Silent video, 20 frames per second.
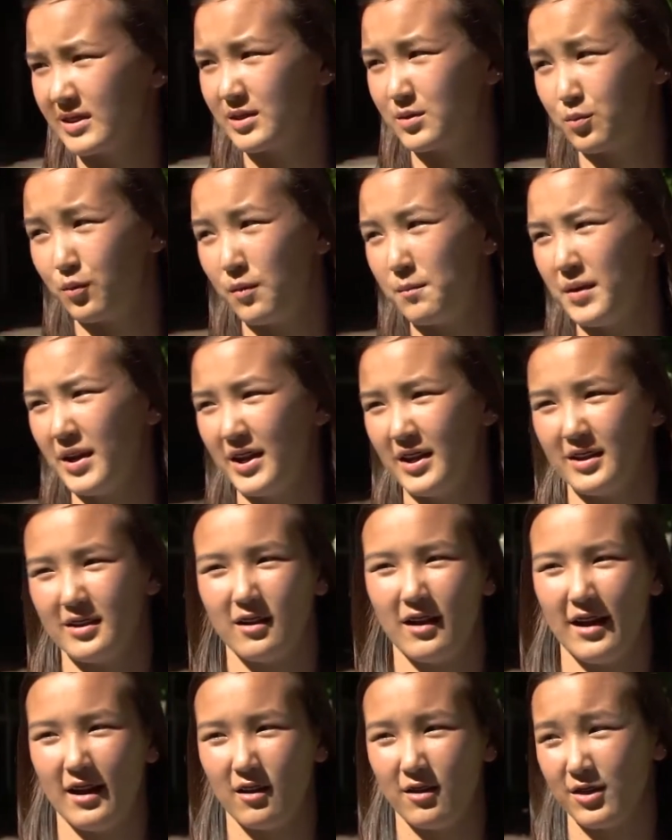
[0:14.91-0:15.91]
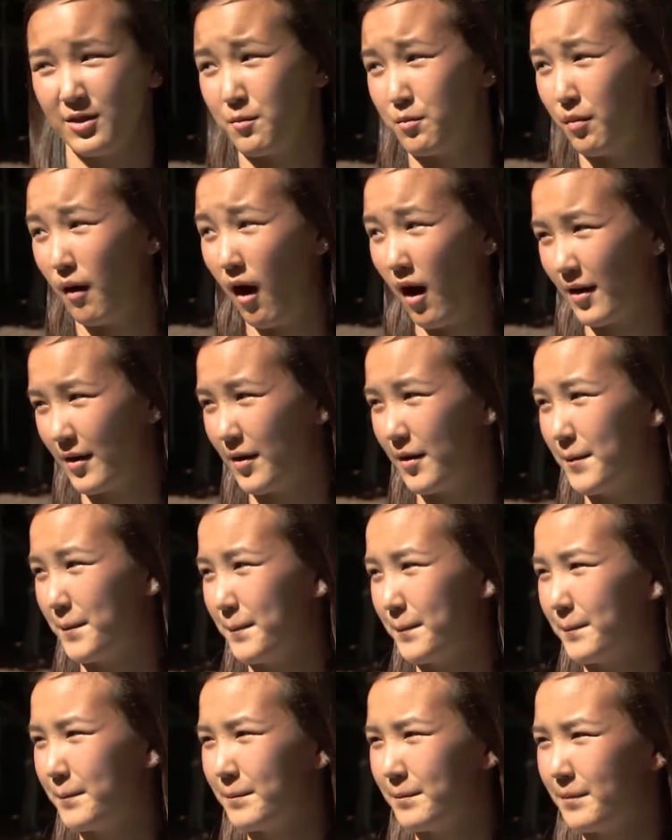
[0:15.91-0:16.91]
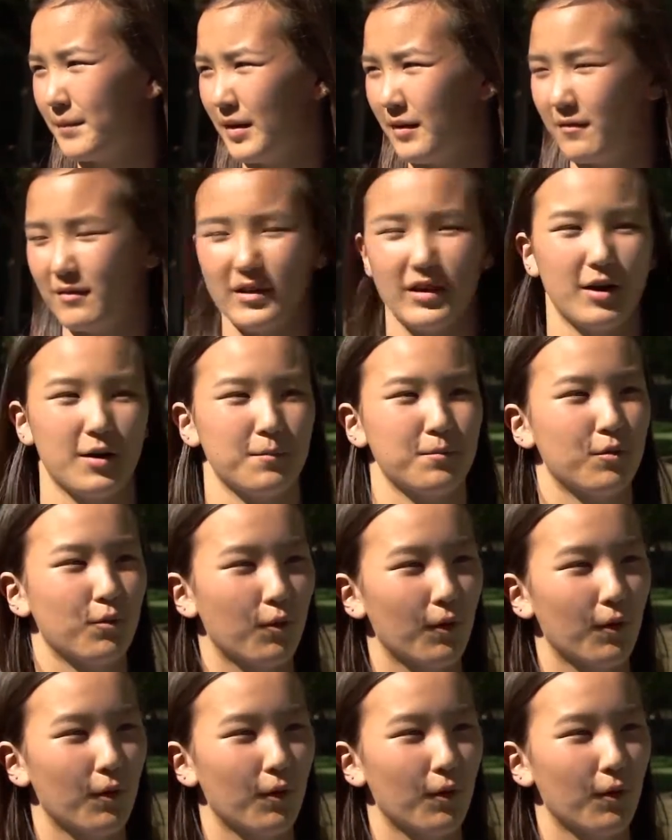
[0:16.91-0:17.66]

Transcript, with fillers: was this woman on the bottom of a